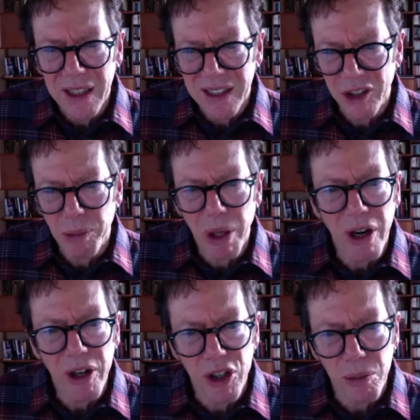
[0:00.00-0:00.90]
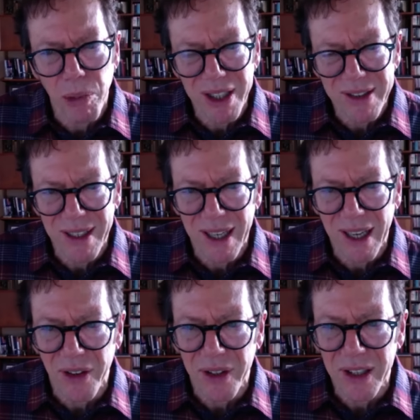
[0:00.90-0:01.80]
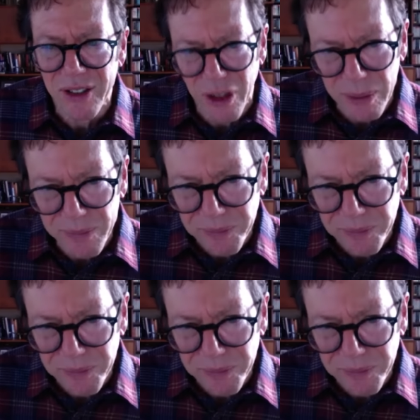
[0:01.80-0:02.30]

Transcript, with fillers: Let's put our two brains together. And so